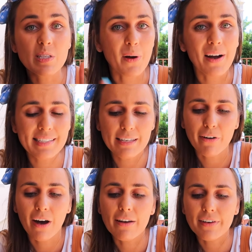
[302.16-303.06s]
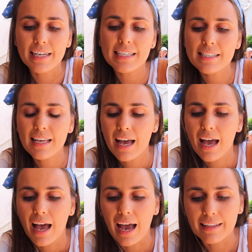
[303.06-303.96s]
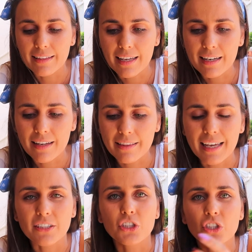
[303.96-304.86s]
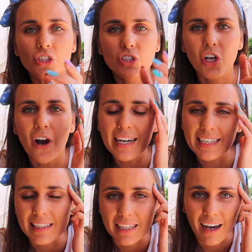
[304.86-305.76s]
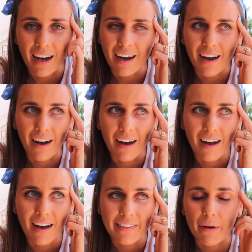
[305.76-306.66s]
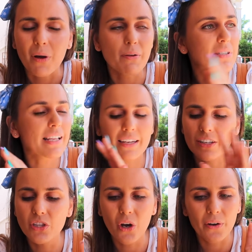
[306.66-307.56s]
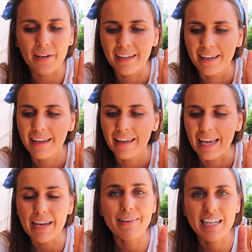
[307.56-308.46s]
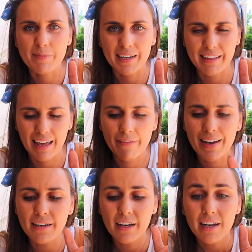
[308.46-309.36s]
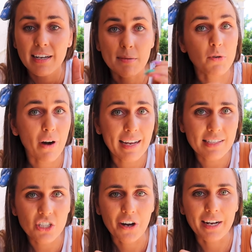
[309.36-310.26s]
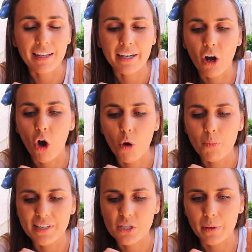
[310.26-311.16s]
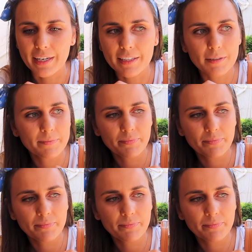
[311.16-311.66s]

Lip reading: spicy for IVs, and then that shiny in the car. That one, I was like not even expecting that. I've had some crazy shiny luck at home this week.